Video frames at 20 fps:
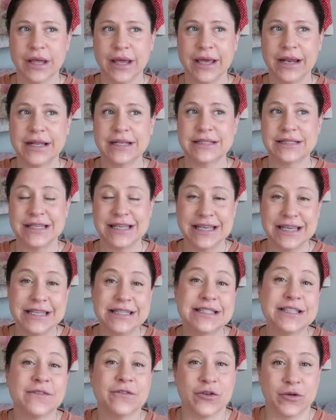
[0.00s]
and it's
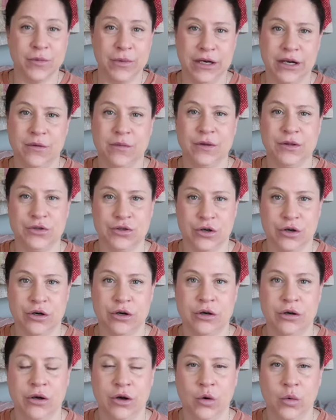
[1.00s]
easy for me to
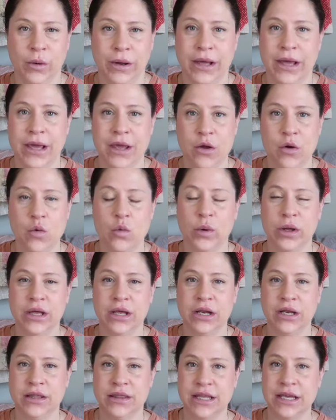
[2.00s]
withdraw away
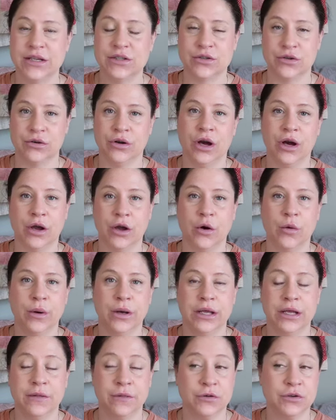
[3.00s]
when things are not
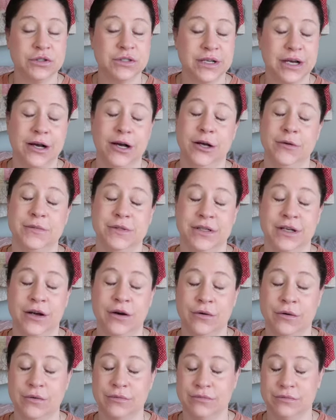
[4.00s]
going. There's times that
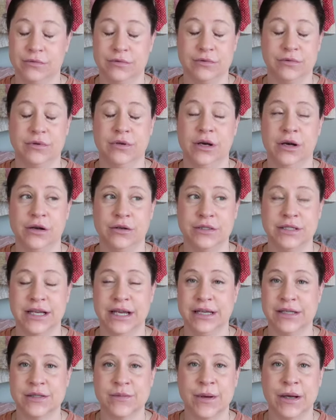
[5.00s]
I'll, I'll
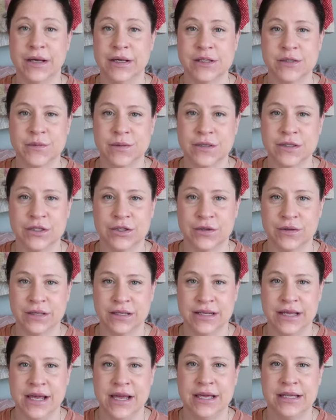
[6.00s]
text my husband during the
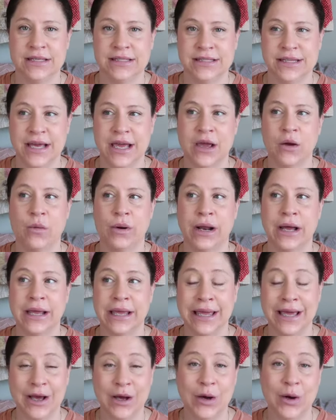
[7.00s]
day and say, when I
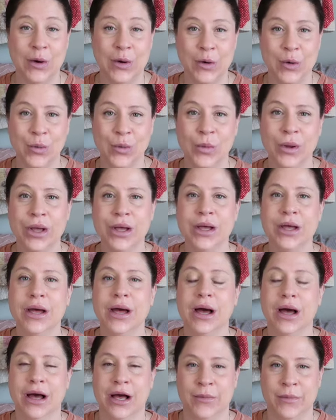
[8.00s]
get home,
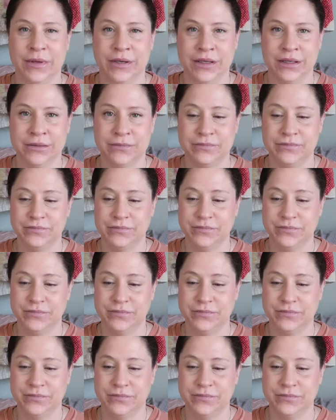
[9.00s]
I'm going to